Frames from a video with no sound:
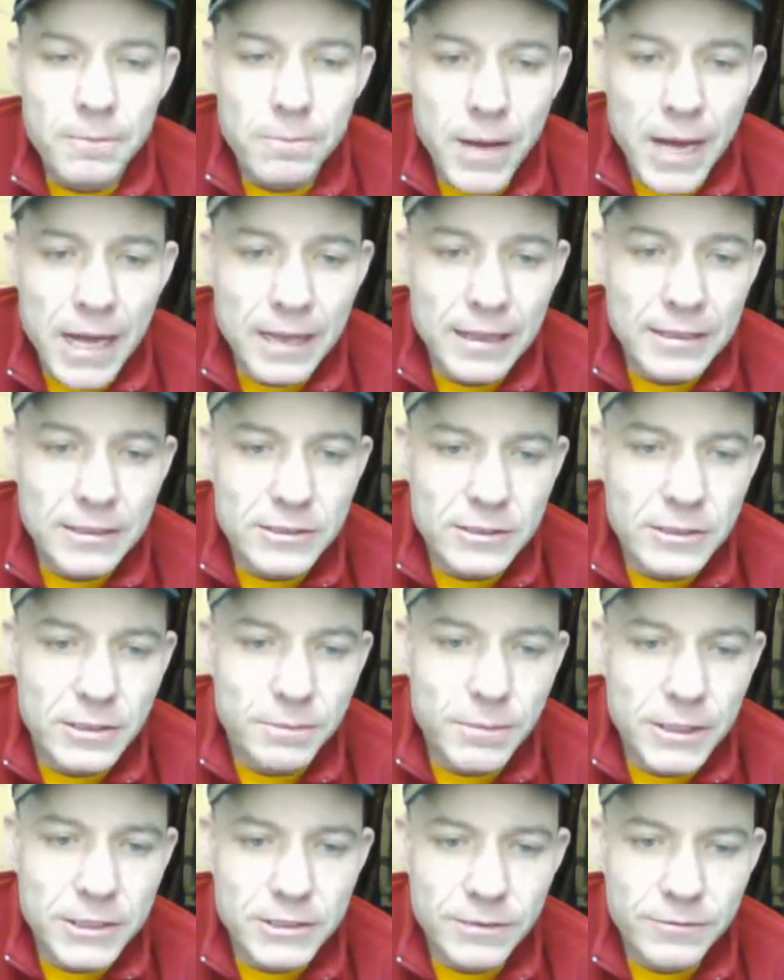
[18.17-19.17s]
Battling
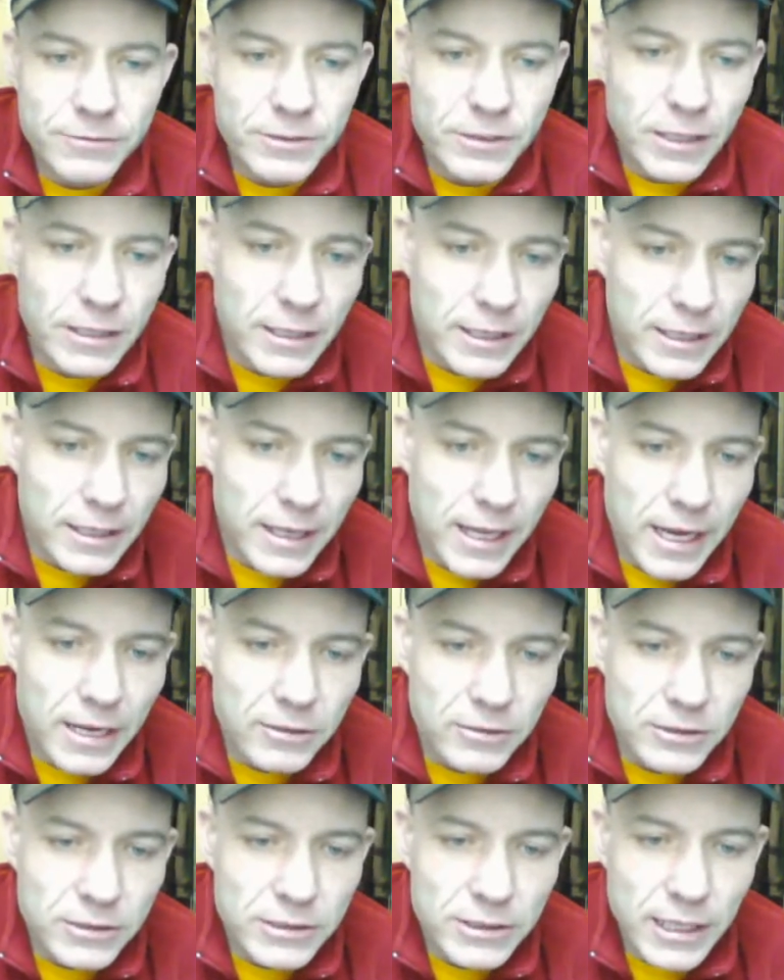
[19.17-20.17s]
some mix of sun and
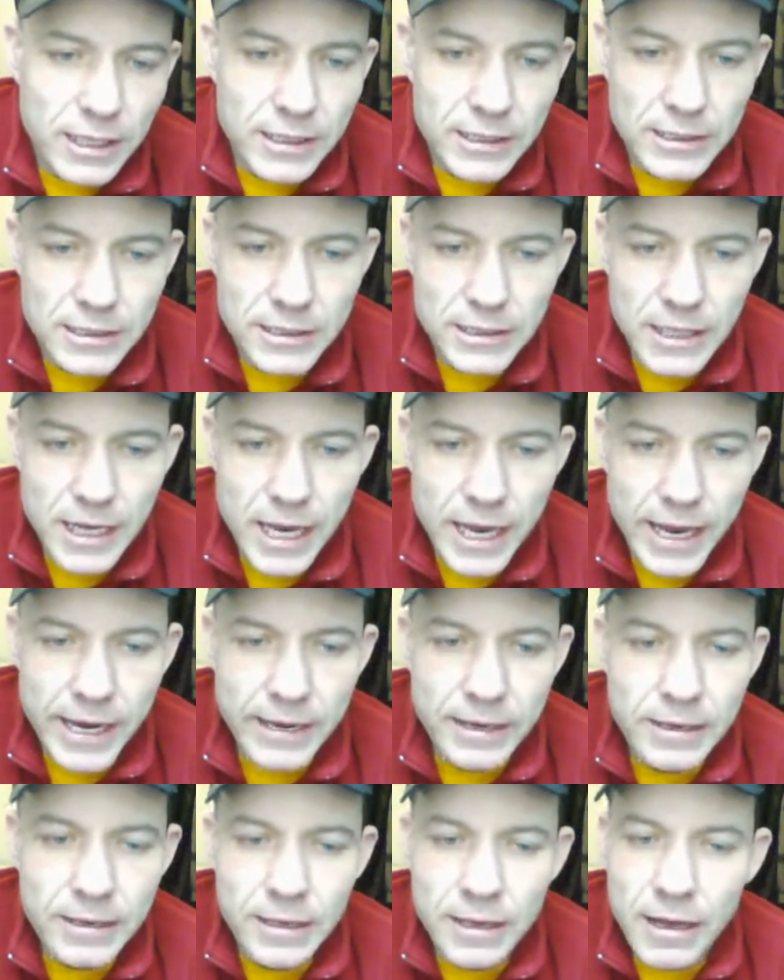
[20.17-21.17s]
clouds
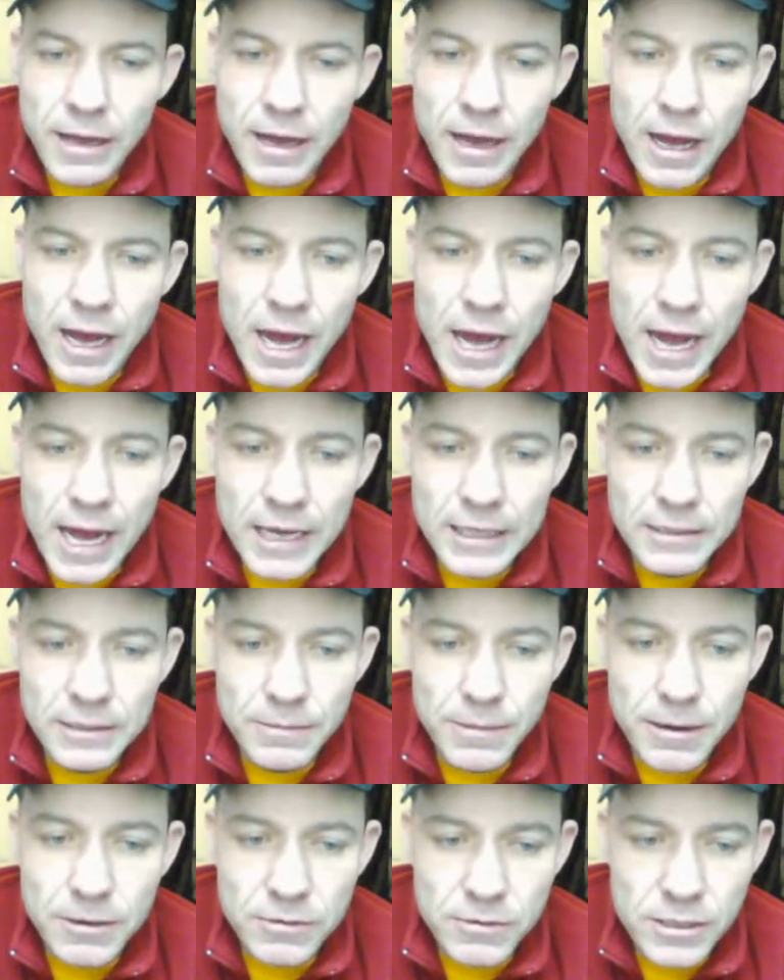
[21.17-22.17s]
today. Highs
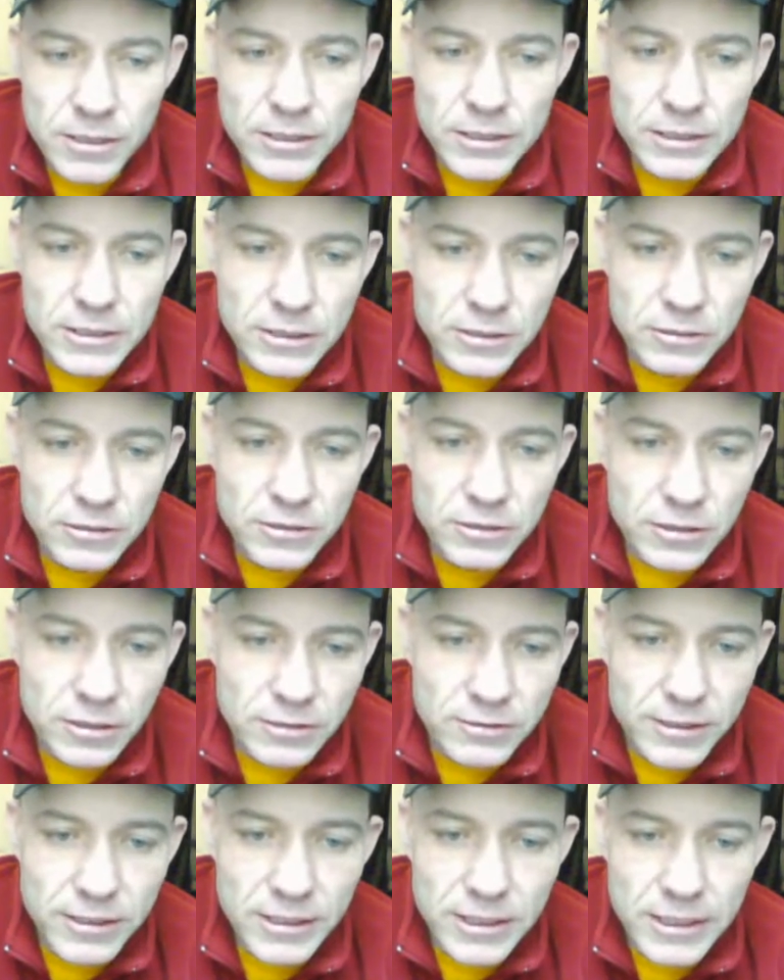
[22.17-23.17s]
about 32
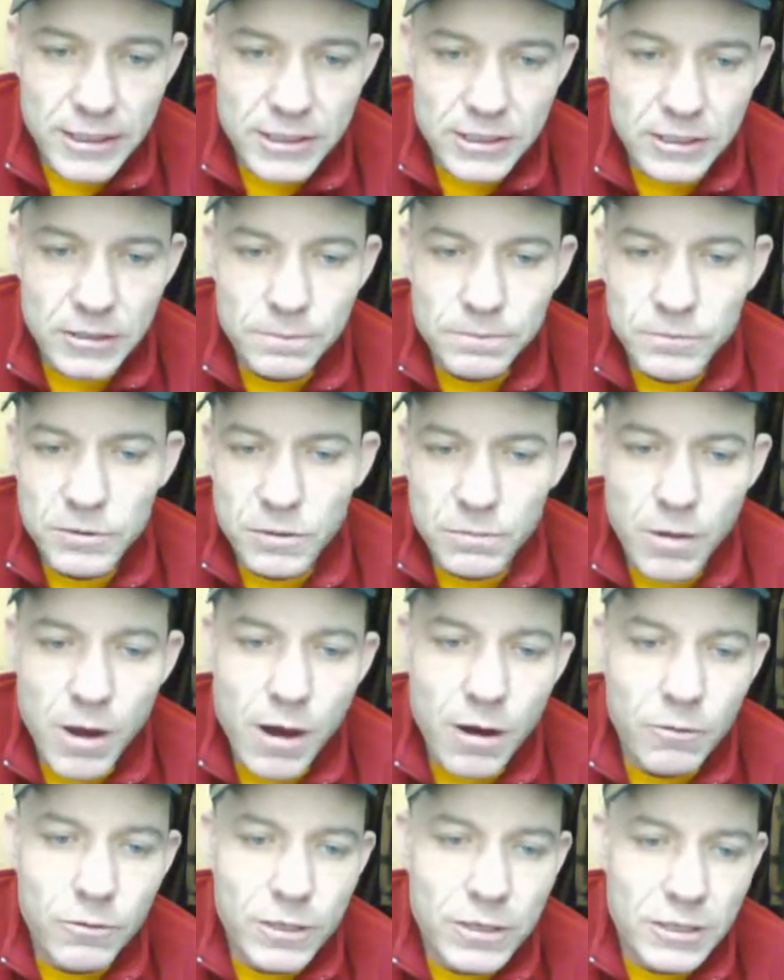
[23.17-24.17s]
degrees.
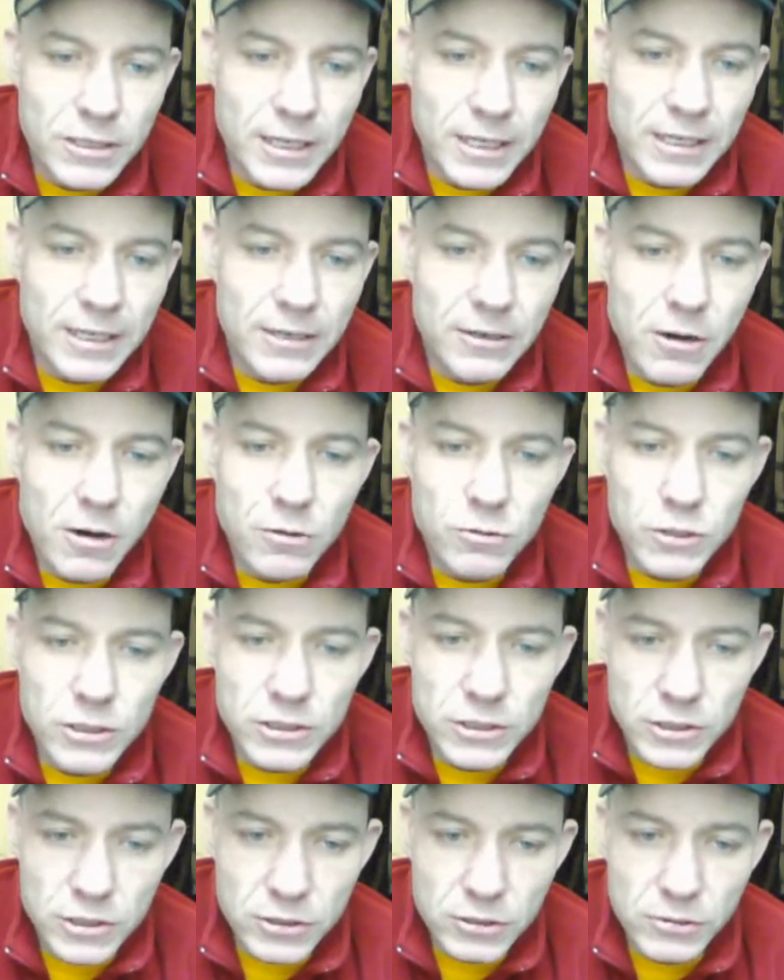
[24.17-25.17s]
Tomorrow we could get a
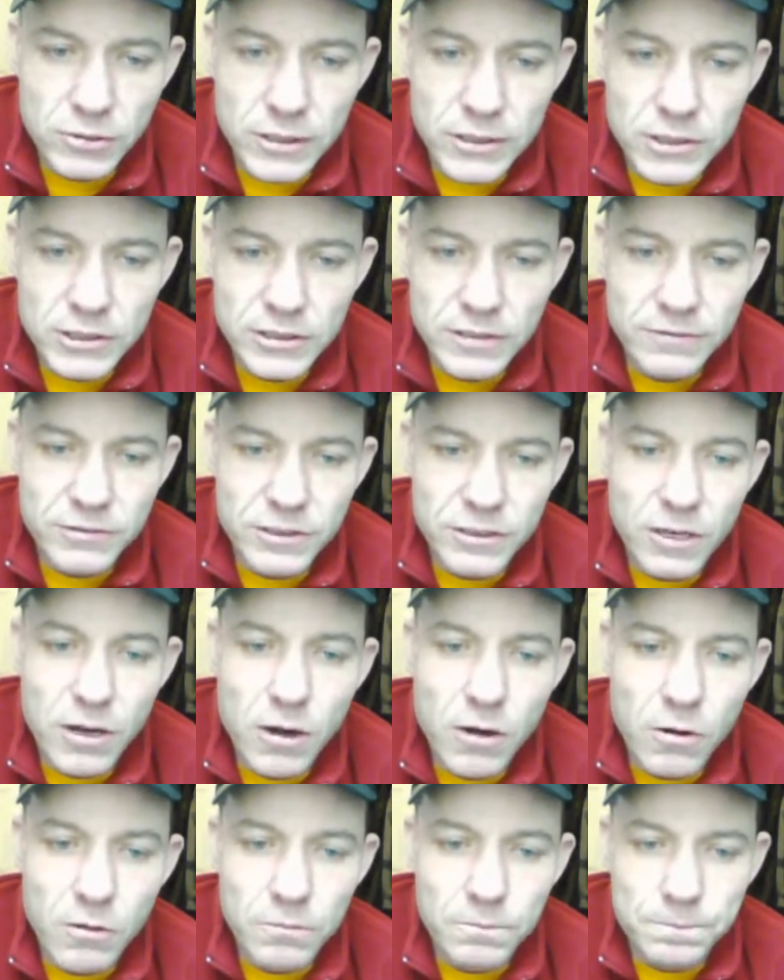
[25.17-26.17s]
coating to 2 inches of
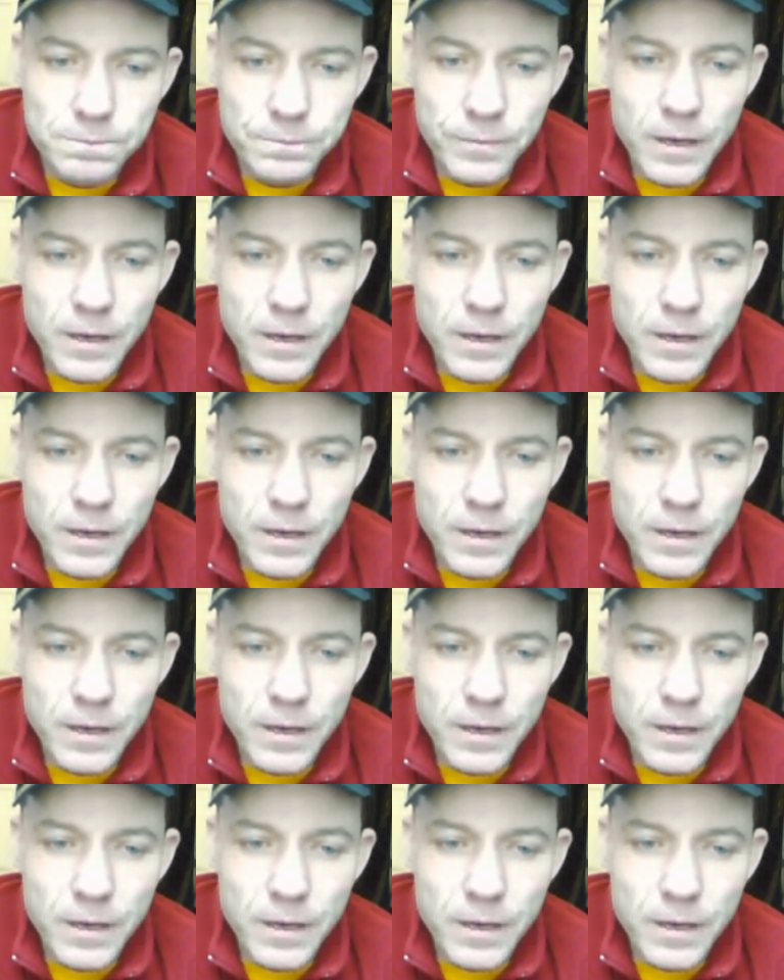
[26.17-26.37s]
snow.